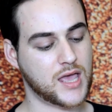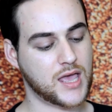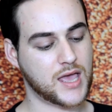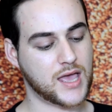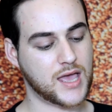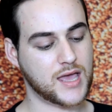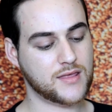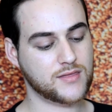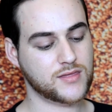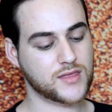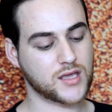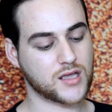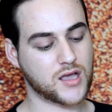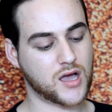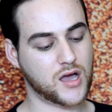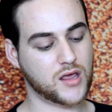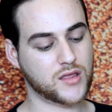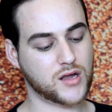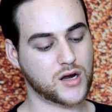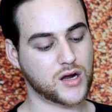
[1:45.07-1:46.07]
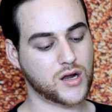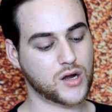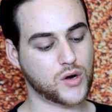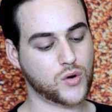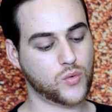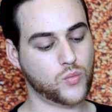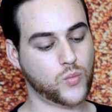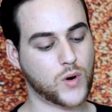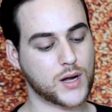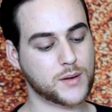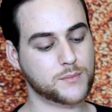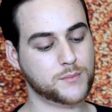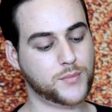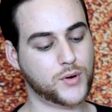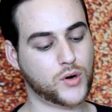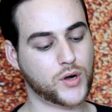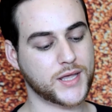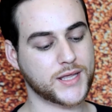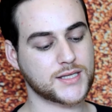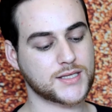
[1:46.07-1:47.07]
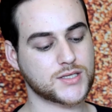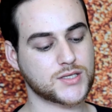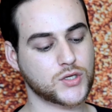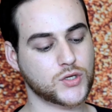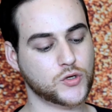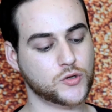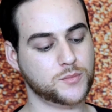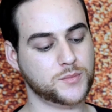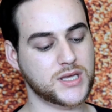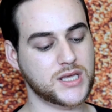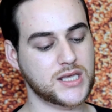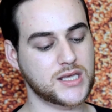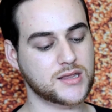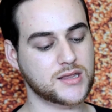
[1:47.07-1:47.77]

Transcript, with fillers: in the colour 1.2P